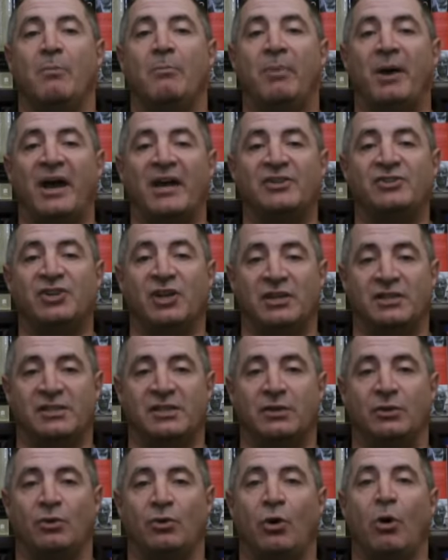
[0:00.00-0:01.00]
by
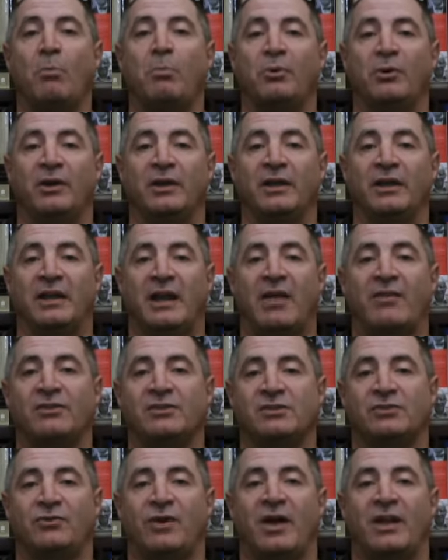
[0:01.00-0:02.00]
adjusting your operating and other
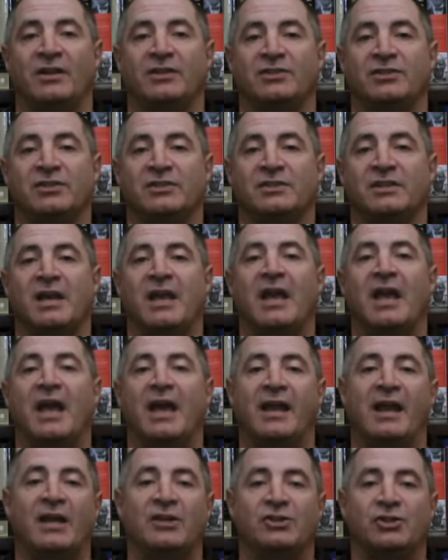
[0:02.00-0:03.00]
strategies,
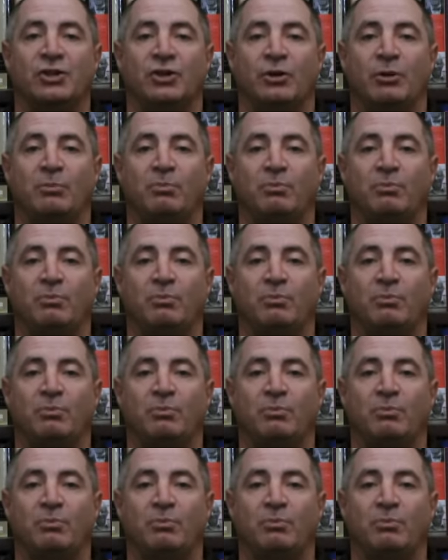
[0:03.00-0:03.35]
and I share